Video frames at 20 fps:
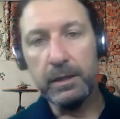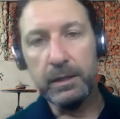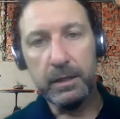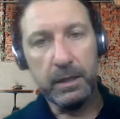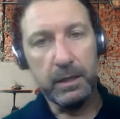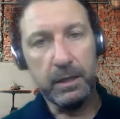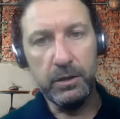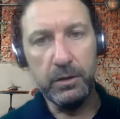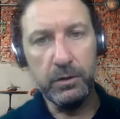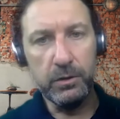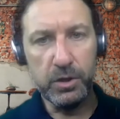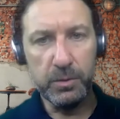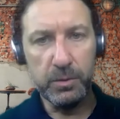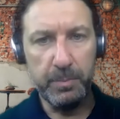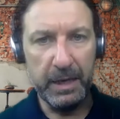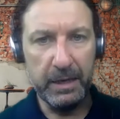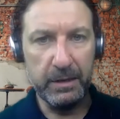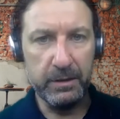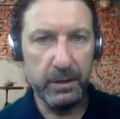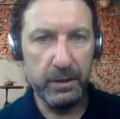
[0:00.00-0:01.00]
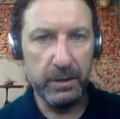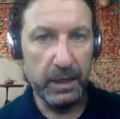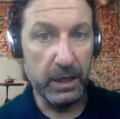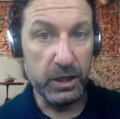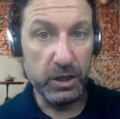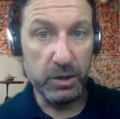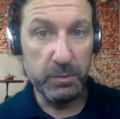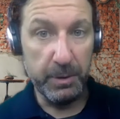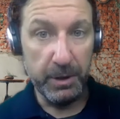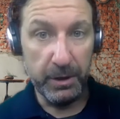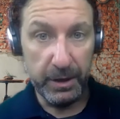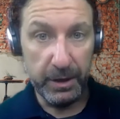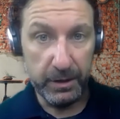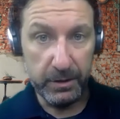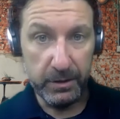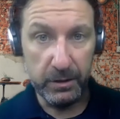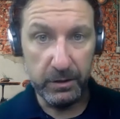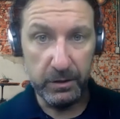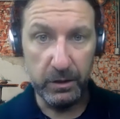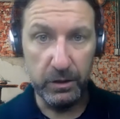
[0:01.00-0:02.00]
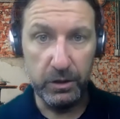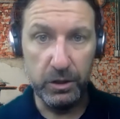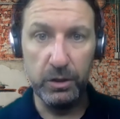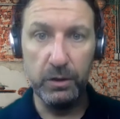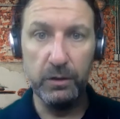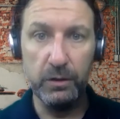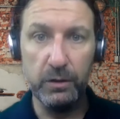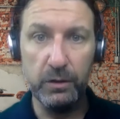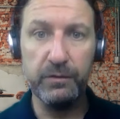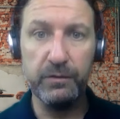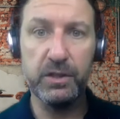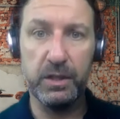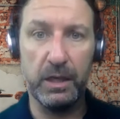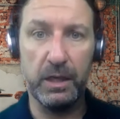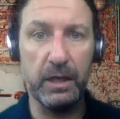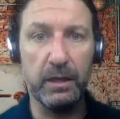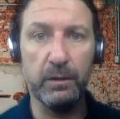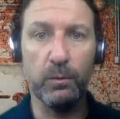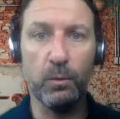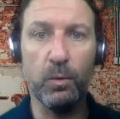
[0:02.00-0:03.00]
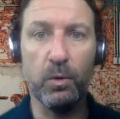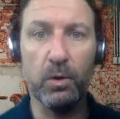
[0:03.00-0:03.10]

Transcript: Can you speak to the experiences that you've seen